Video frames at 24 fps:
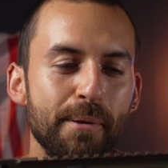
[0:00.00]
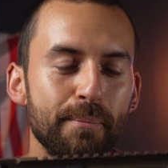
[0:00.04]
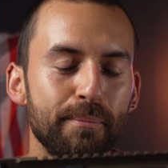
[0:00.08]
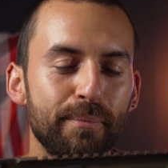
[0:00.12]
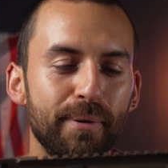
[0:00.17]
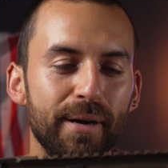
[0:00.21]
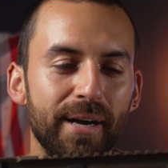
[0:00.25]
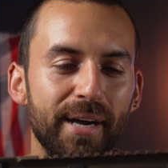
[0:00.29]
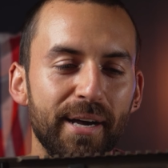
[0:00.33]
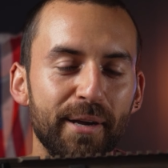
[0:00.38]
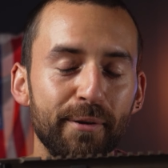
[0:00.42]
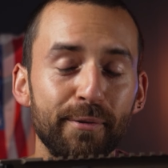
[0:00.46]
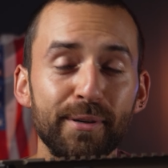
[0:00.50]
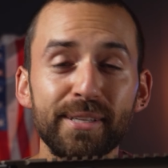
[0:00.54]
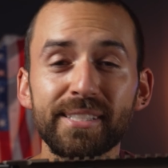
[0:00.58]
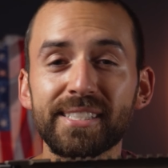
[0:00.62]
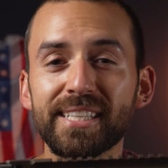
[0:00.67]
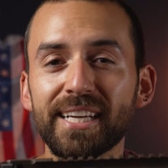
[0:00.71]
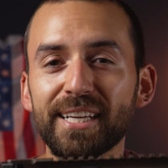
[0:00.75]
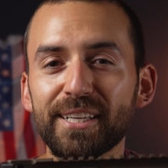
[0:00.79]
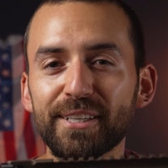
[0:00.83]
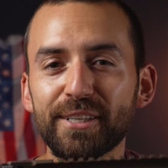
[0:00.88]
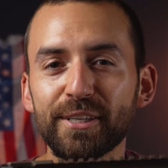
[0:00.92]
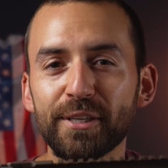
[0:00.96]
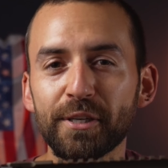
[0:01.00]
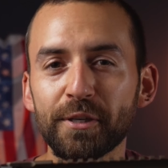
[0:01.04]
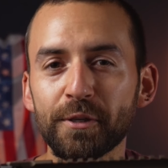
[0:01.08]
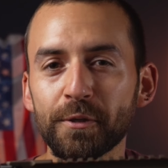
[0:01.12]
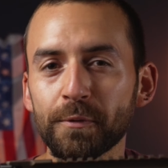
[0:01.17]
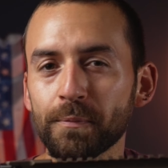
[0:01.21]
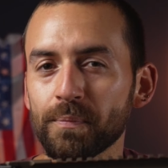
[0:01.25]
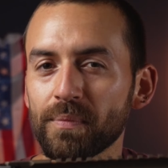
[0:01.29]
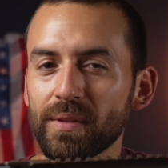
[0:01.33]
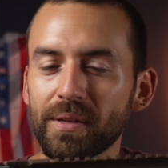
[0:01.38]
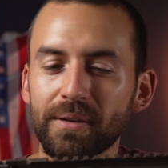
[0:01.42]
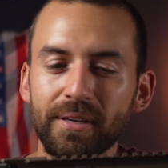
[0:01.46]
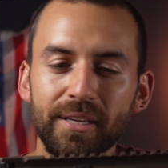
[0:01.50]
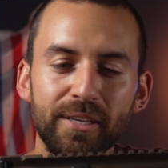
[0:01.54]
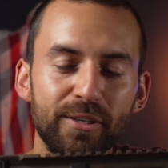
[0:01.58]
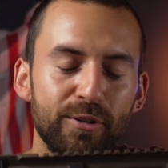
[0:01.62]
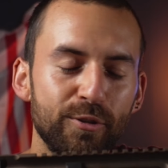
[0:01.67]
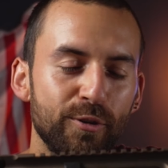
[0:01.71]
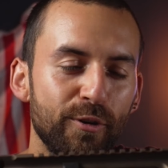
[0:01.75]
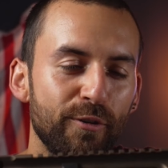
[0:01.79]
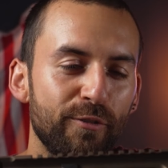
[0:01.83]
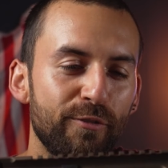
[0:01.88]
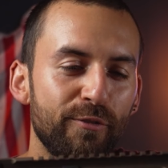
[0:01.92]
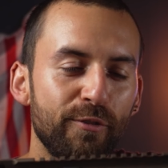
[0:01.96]
But once I do, I'm gonna
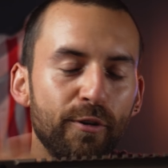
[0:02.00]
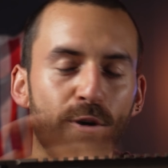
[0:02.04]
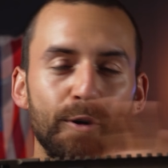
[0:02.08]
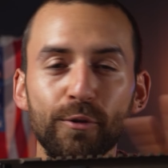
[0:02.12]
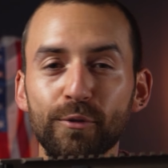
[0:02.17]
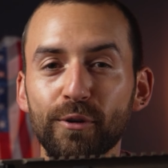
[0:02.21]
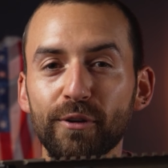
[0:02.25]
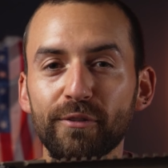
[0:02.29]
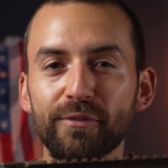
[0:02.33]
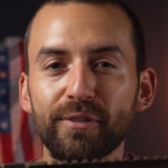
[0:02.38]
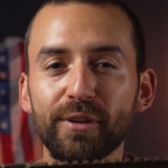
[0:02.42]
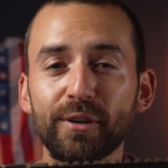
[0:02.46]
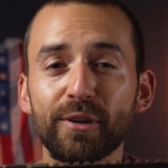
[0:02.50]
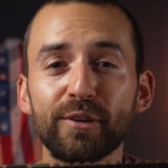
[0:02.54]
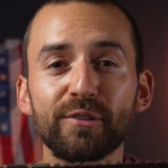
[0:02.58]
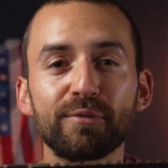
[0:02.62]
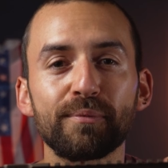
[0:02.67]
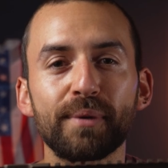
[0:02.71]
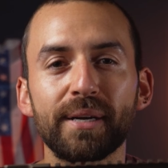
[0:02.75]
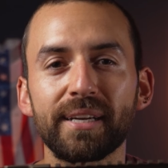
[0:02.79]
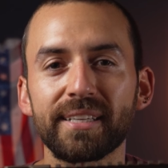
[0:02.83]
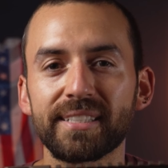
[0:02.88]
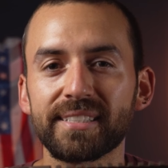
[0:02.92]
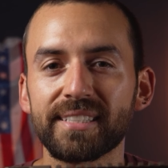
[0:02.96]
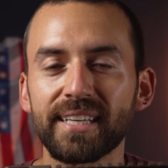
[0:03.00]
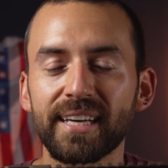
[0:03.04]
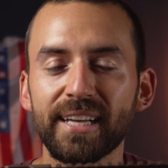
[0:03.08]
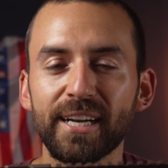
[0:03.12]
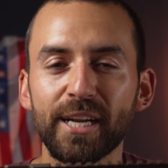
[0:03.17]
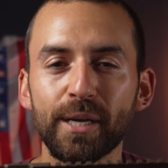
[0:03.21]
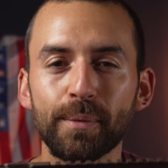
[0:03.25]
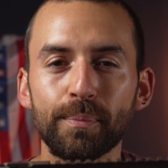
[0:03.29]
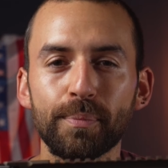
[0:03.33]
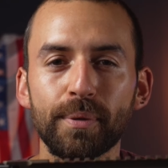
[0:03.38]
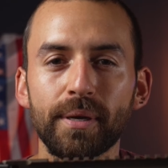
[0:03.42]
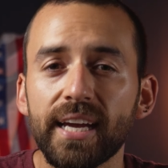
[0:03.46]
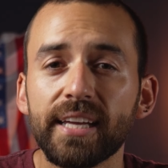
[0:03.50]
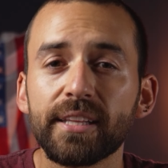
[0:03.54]
do a full review of my setup.